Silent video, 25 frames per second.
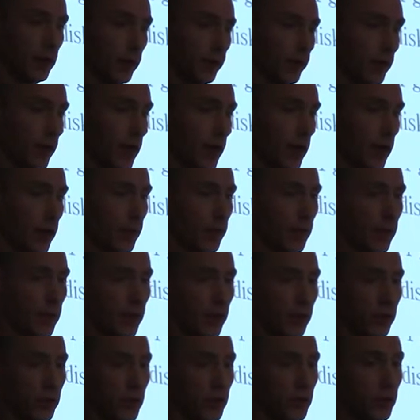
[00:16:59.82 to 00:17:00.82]
of RAM,
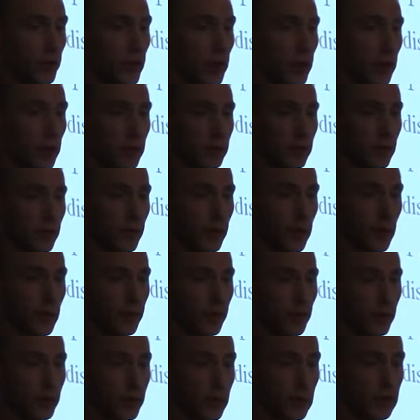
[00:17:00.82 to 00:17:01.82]
and 2 gigs of RAM
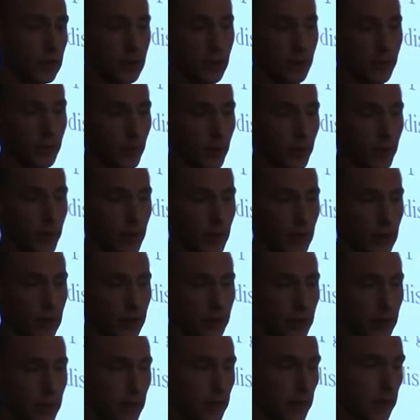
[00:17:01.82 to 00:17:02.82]
for
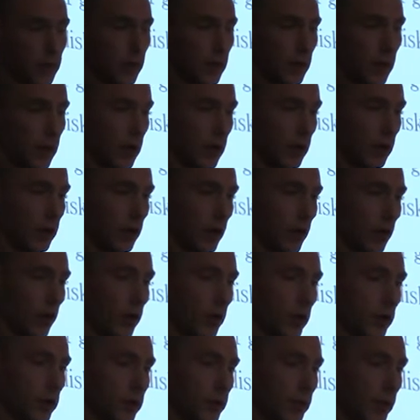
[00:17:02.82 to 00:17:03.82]
64-bit. And the hard
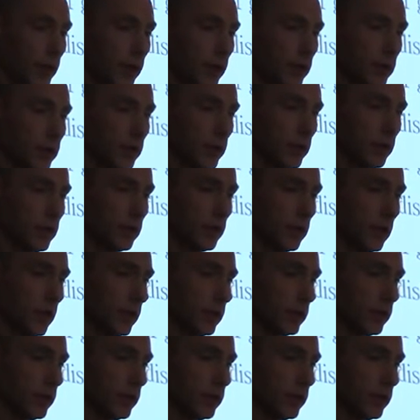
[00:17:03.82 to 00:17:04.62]
disk space is uh,